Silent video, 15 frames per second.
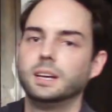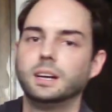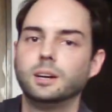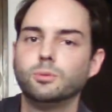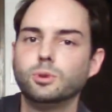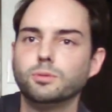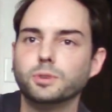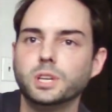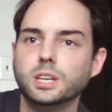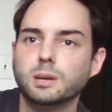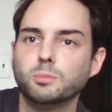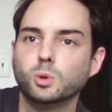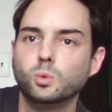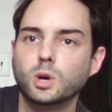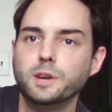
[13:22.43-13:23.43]
Wolverine
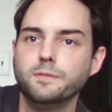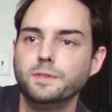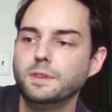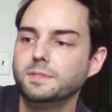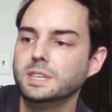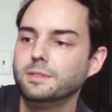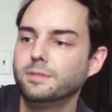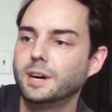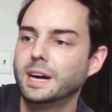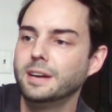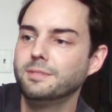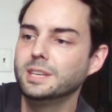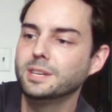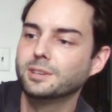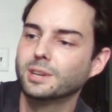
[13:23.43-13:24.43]
number
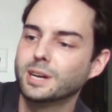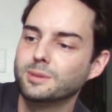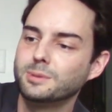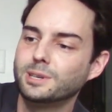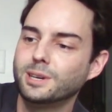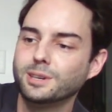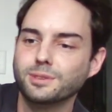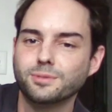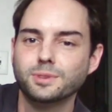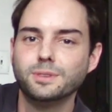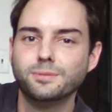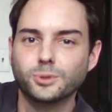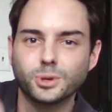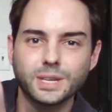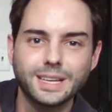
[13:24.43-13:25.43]
155, the Incredible Hulk
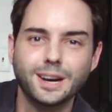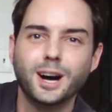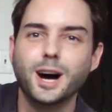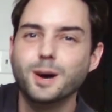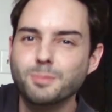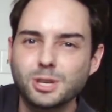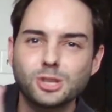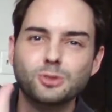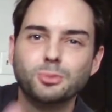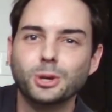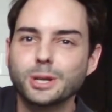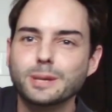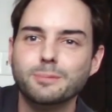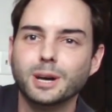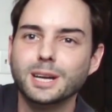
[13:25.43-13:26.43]
340 homage,
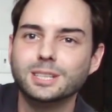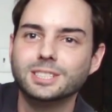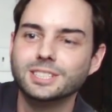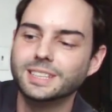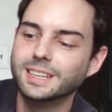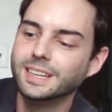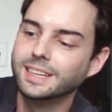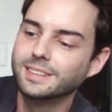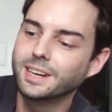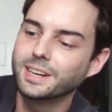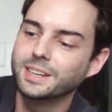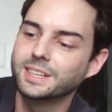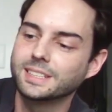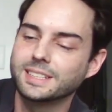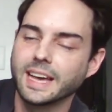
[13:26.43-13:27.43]
pretty much.
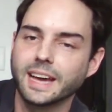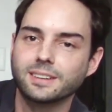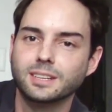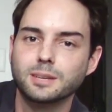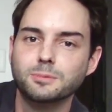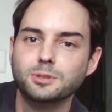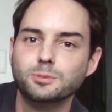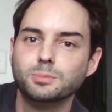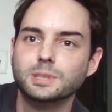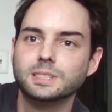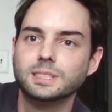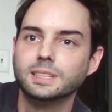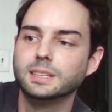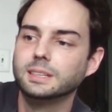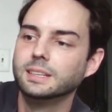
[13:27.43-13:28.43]
Not an exact homage,
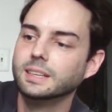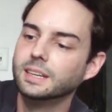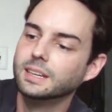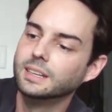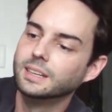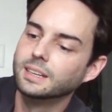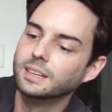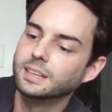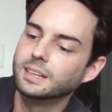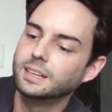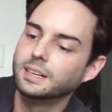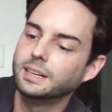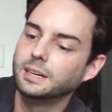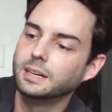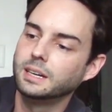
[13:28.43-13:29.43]
but
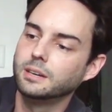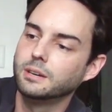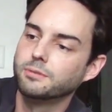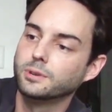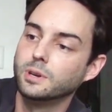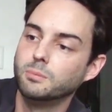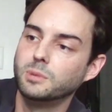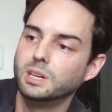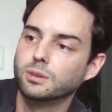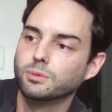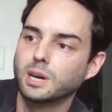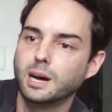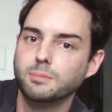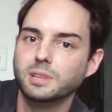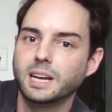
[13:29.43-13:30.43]
from
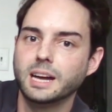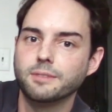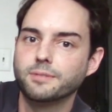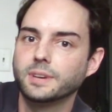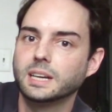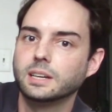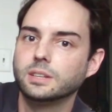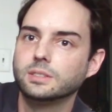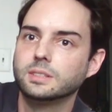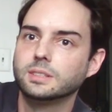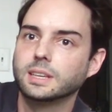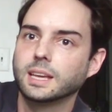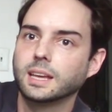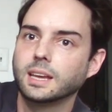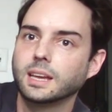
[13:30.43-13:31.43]
Rob Liefeld,
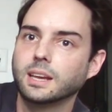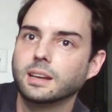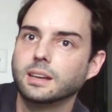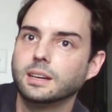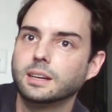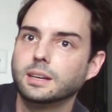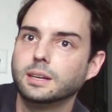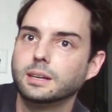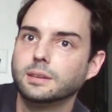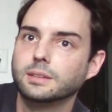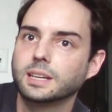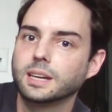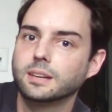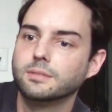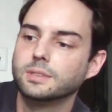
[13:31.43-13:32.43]
and
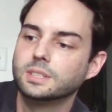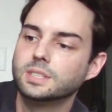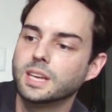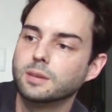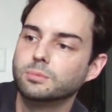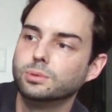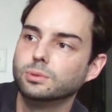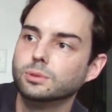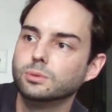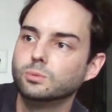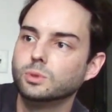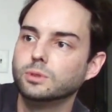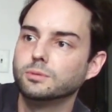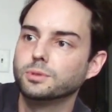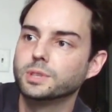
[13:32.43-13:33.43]
kind of a Deadpool
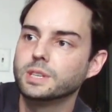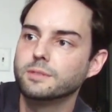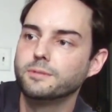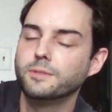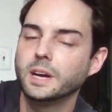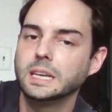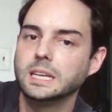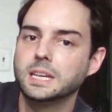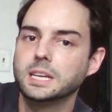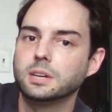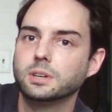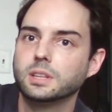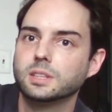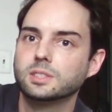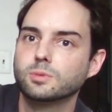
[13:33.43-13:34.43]
and Wolverine fighting it
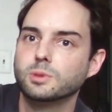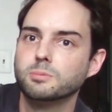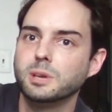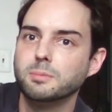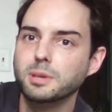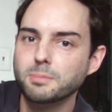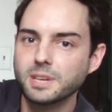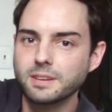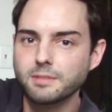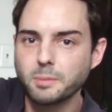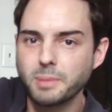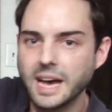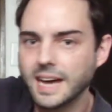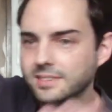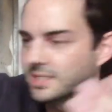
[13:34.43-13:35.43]
out on this one. Maybe a bit of
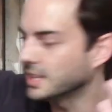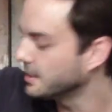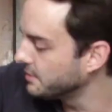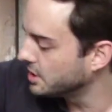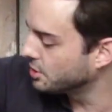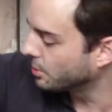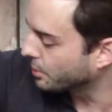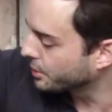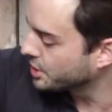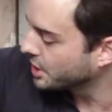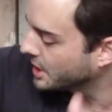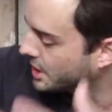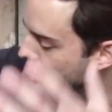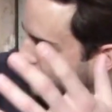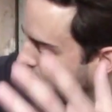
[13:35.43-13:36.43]
a passing of the
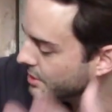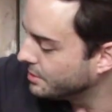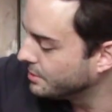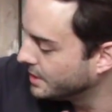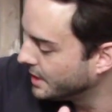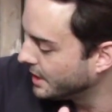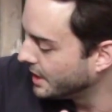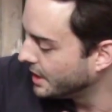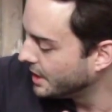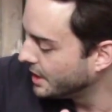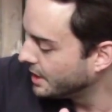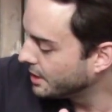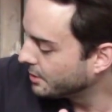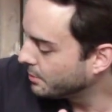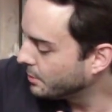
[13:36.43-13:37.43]
torch issue
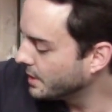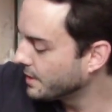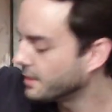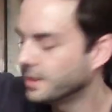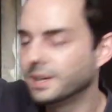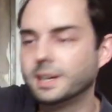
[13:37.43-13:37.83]
with,